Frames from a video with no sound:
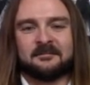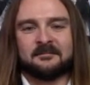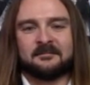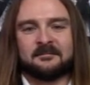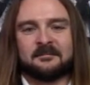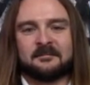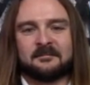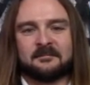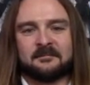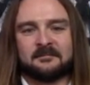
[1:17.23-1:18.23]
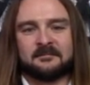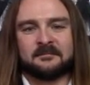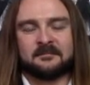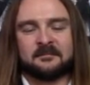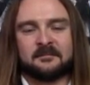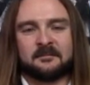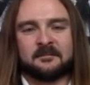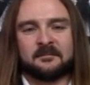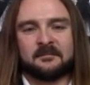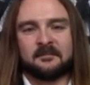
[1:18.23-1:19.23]

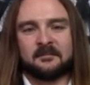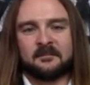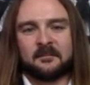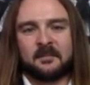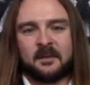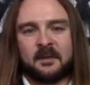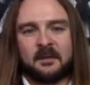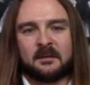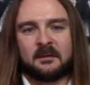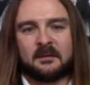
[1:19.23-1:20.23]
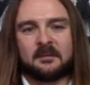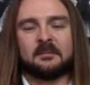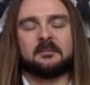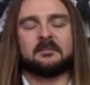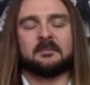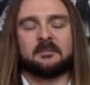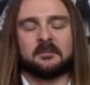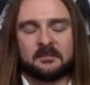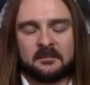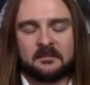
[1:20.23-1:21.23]

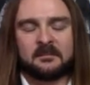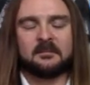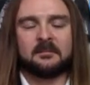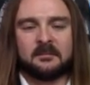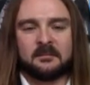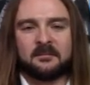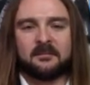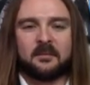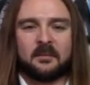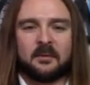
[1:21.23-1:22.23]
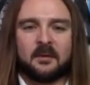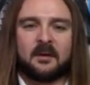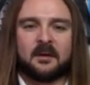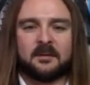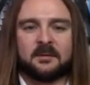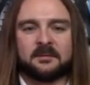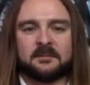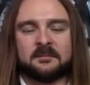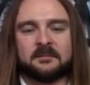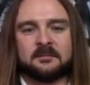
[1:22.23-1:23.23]

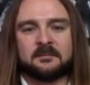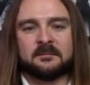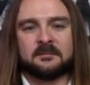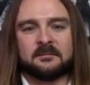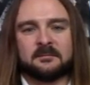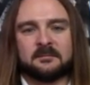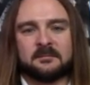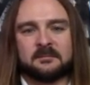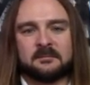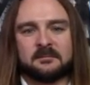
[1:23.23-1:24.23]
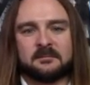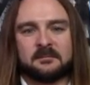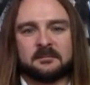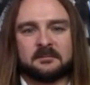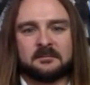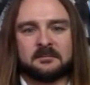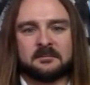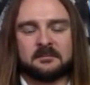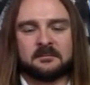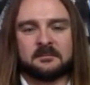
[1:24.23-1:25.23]
[no speech]